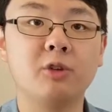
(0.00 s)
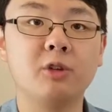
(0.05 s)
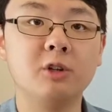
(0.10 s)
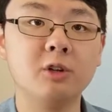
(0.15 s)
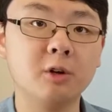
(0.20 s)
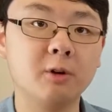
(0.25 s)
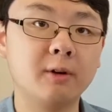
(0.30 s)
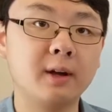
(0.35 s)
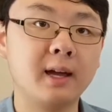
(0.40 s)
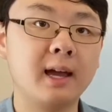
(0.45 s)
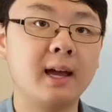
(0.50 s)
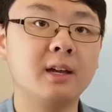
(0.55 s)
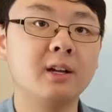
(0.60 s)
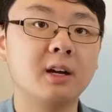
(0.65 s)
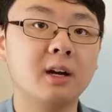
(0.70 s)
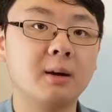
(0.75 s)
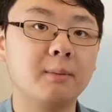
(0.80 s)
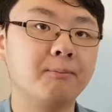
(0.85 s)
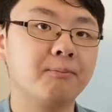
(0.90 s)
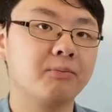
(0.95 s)
to do.
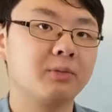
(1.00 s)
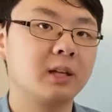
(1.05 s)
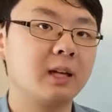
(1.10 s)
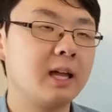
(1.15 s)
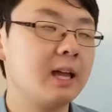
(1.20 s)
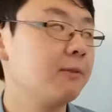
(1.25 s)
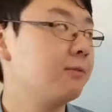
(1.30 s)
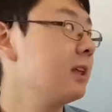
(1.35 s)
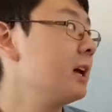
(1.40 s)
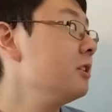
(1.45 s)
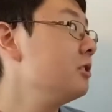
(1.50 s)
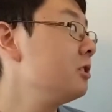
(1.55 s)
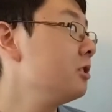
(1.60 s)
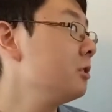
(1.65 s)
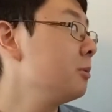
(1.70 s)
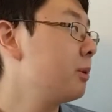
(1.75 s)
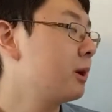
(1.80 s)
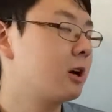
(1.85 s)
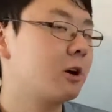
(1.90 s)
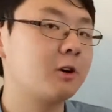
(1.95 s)
And if they do
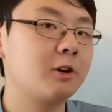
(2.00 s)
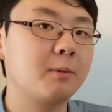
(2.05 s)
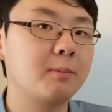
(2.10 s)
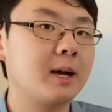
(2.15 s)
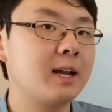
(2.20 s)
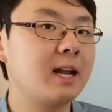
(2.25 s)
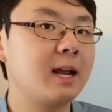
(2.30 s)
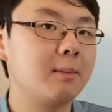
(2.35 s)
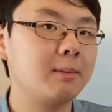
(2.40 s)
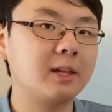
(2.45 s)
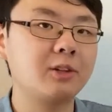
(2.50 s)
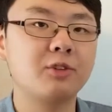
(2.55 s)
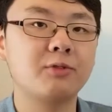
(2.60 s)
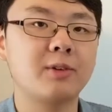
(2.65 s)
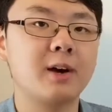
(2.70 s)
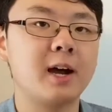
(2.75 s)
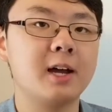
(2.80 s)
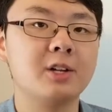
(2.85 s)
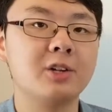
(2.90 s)
call you by name, that's fine.